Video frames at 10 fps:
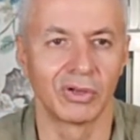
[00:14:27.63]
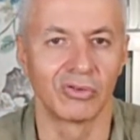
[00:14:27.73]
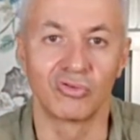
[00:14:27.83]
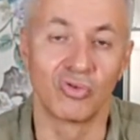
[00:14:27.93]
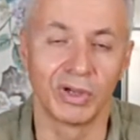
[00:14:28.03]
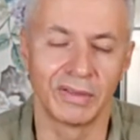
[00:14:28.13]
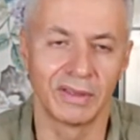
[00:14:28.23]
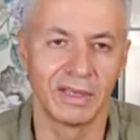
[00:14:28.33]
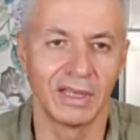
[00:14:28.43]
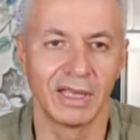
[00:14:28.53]

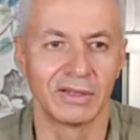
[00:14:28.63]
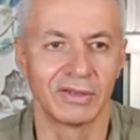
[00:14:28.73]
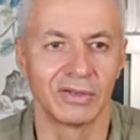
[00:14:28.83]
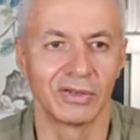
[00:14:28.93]
crazy and